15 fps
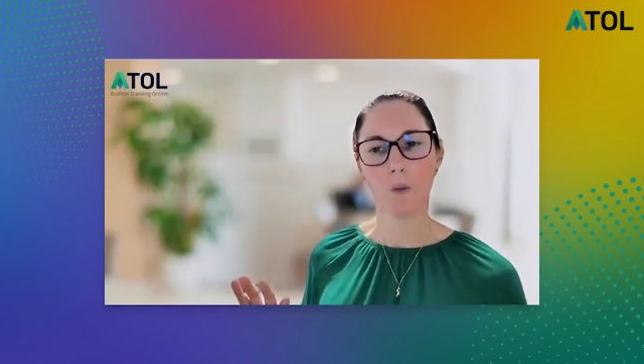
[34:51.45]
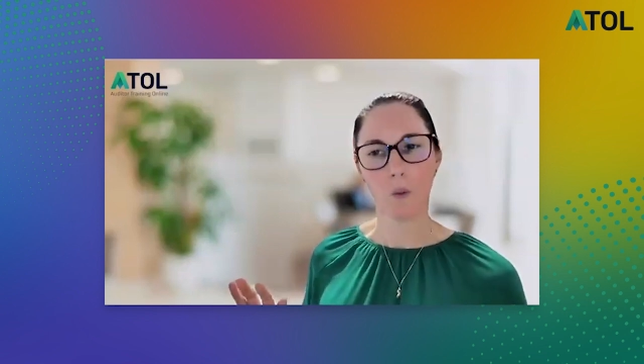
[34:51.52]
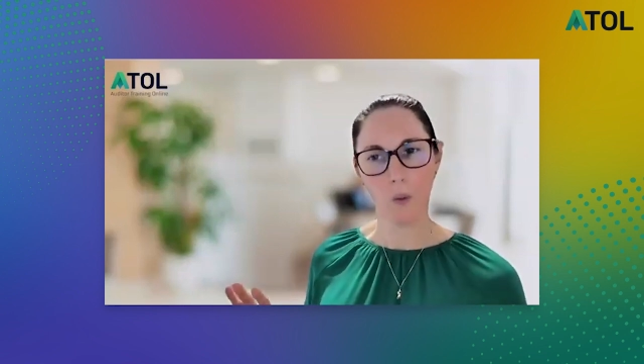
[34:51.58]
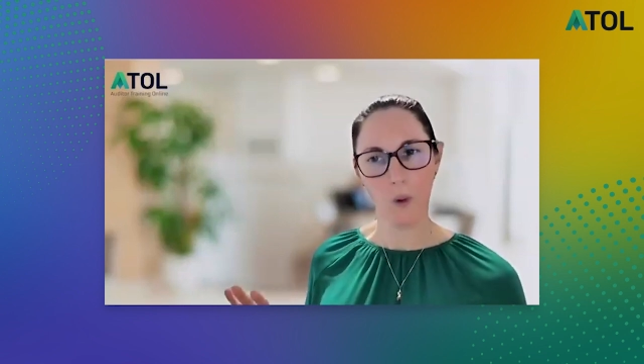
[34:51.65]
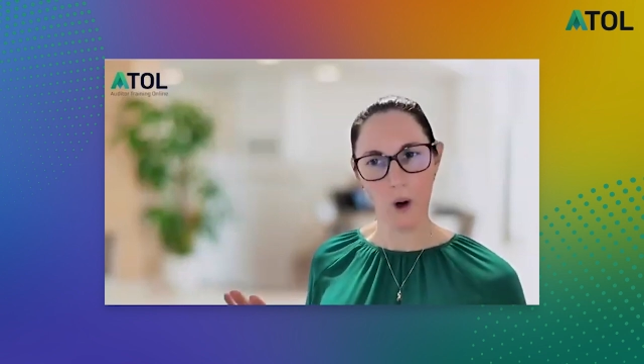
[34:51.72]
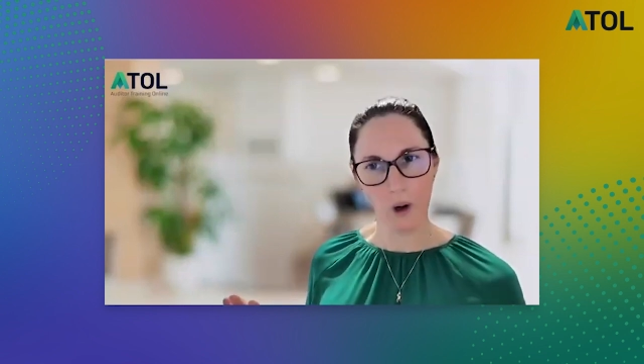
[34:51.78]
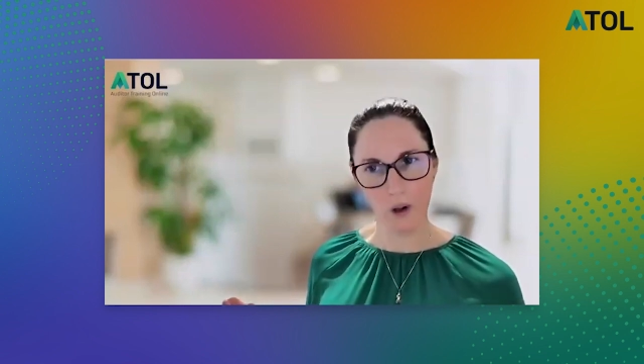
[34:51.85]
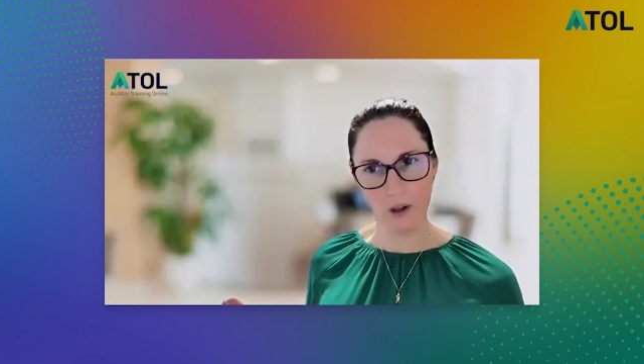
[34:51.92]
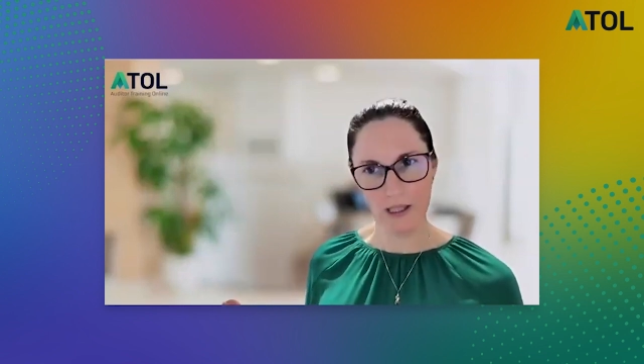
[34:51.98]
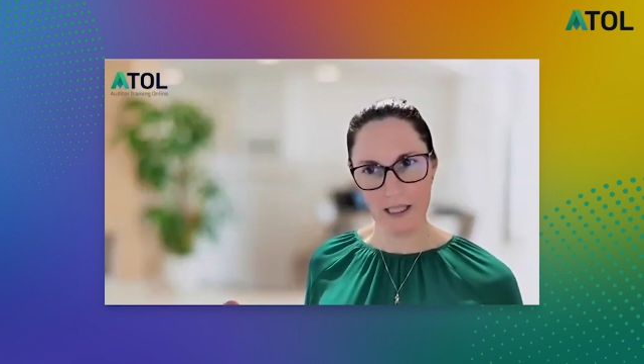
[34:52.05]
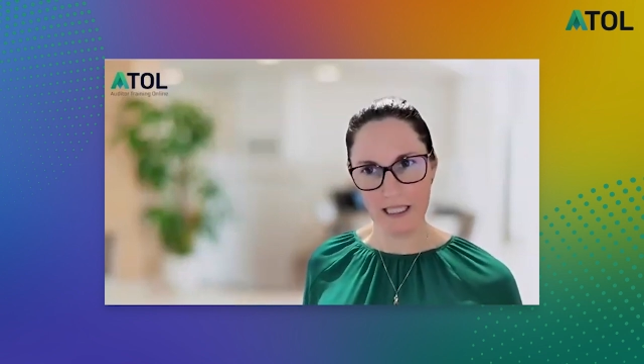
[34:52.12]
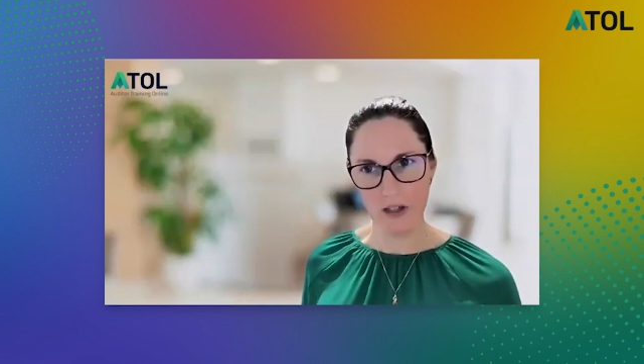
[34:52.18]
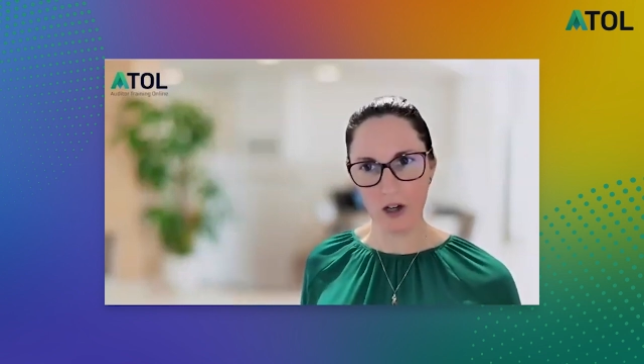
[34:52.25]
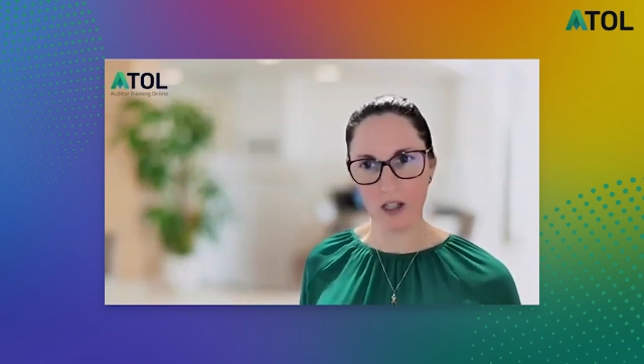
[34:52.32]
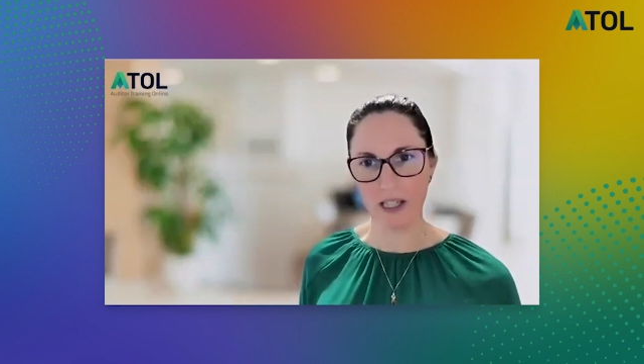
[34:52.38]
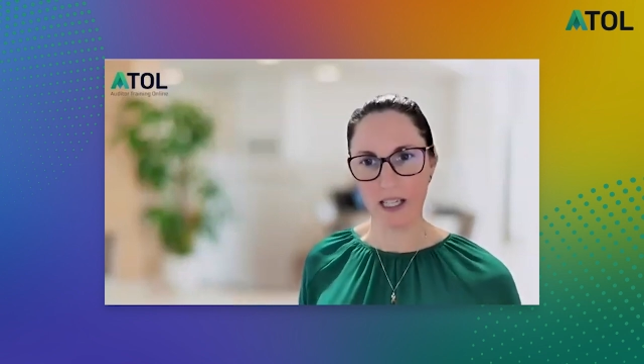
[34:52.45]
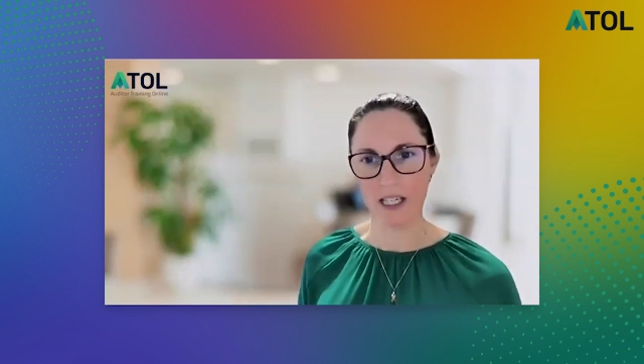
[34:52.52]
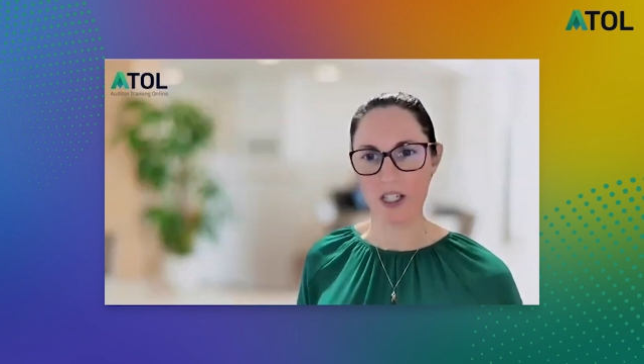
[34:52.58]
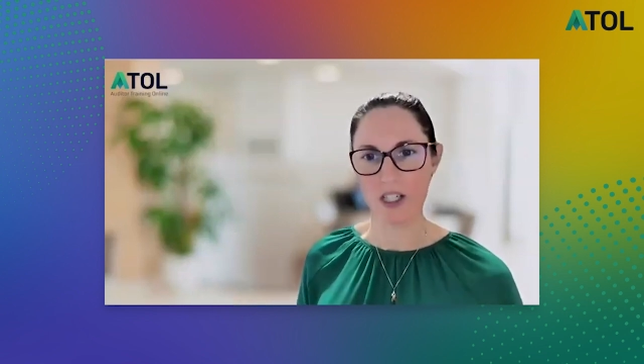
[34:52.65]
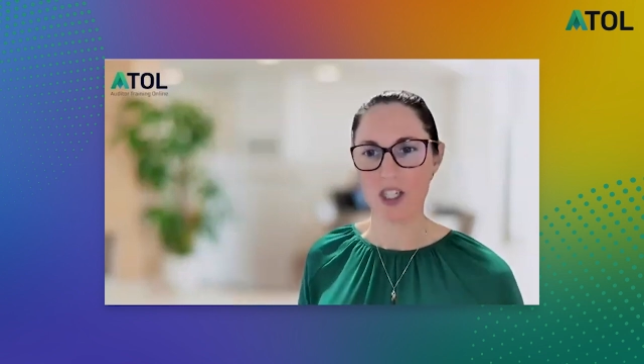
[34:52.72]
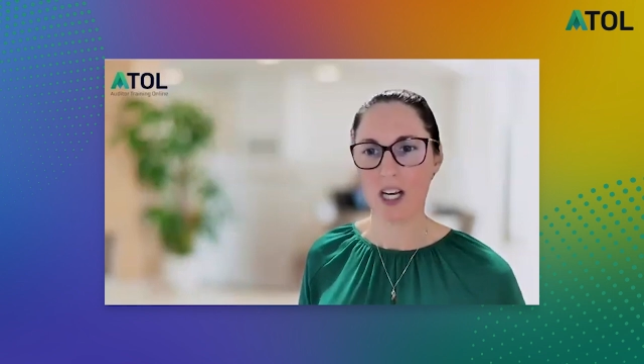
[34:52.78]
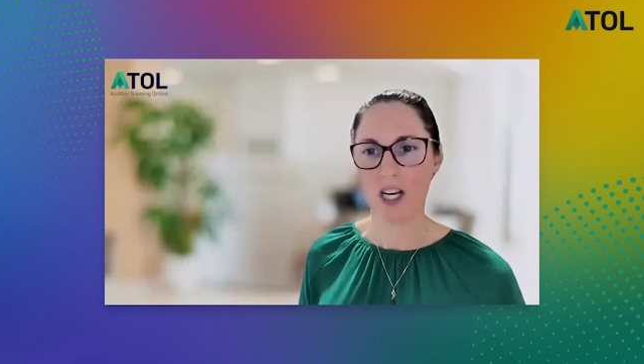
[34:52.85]
worldly
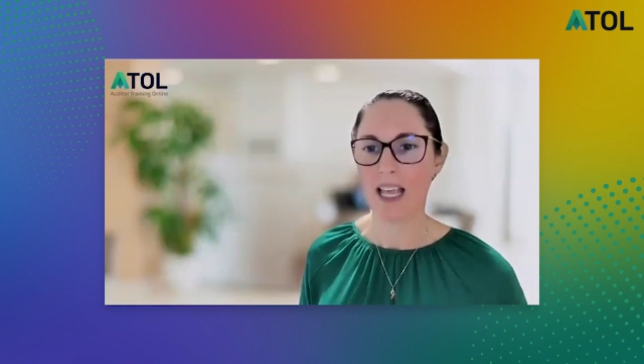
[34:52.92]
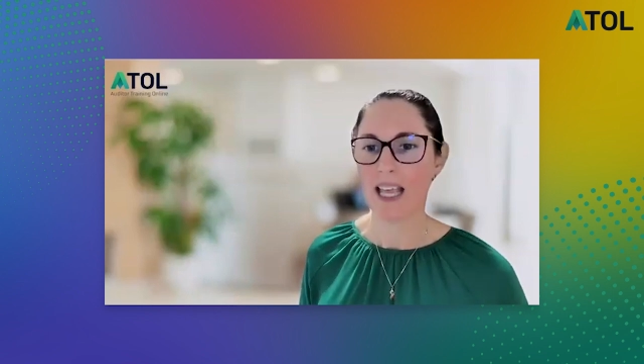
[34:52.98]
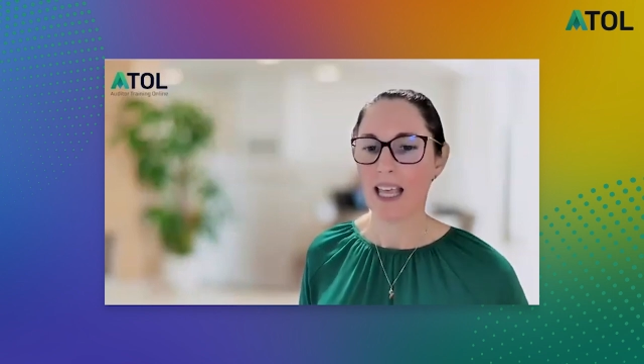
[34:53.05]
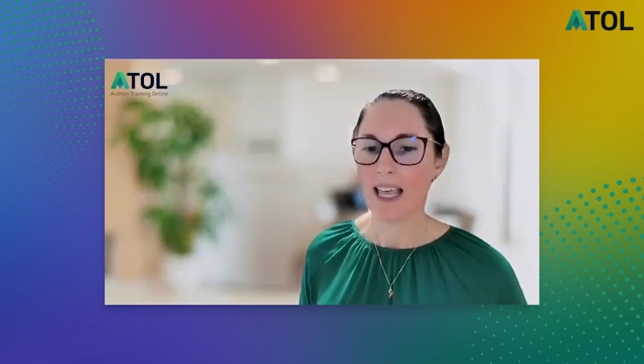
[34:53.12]
knowledge.